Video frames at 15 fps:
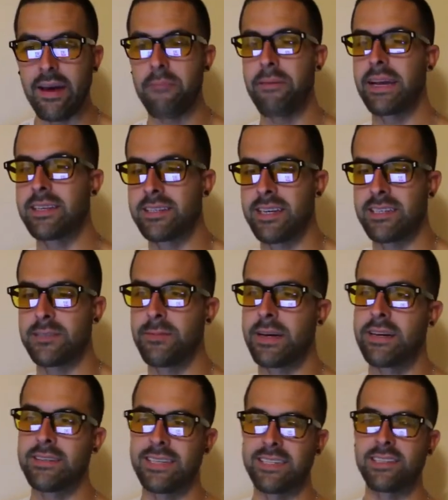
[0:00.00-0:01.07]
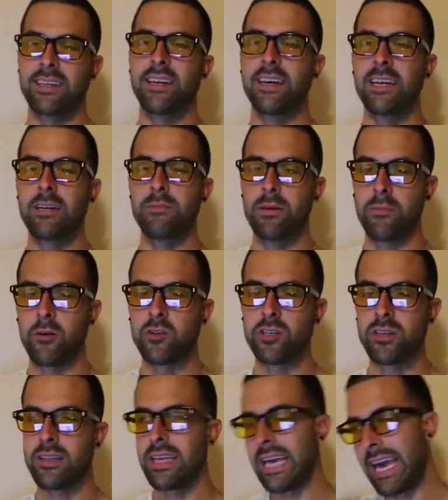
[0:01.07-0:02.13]
that makes sense, because that's going to hit him
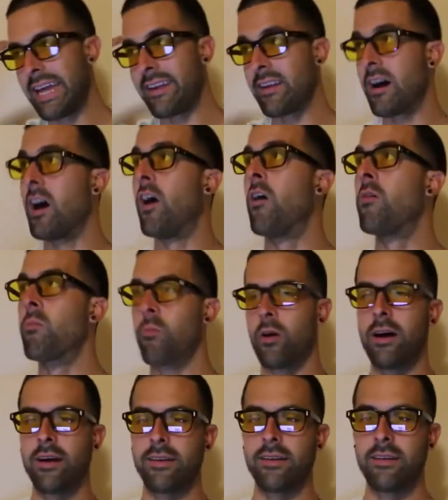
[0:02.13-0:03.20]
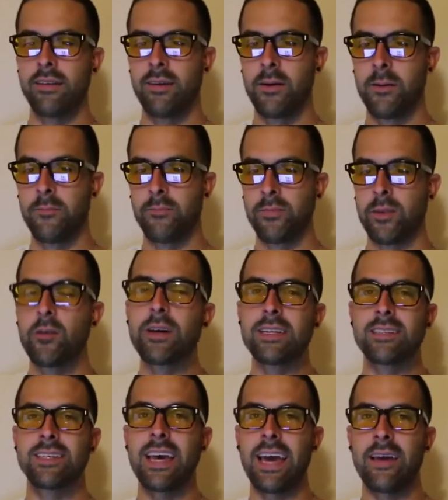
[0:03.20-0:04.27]
emotionally. And a home run, you
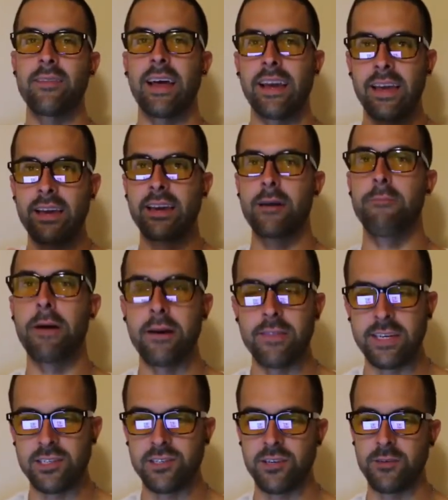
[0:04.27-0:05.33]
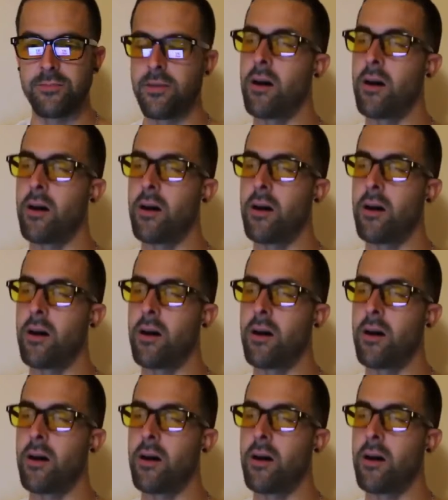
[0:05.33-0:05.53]
can say, like, compare these two.